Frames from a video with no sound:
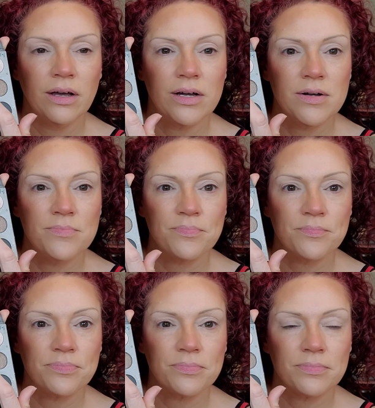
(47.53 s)

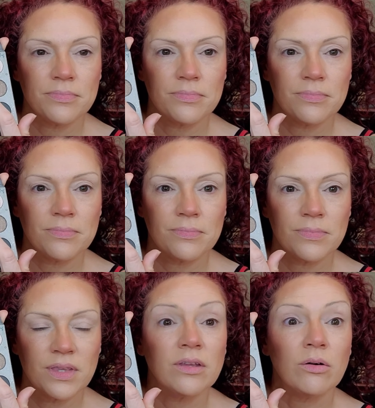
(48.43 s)

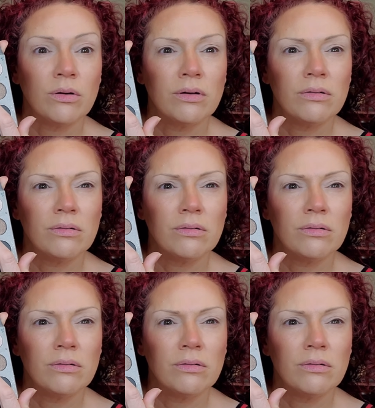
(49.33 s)
no,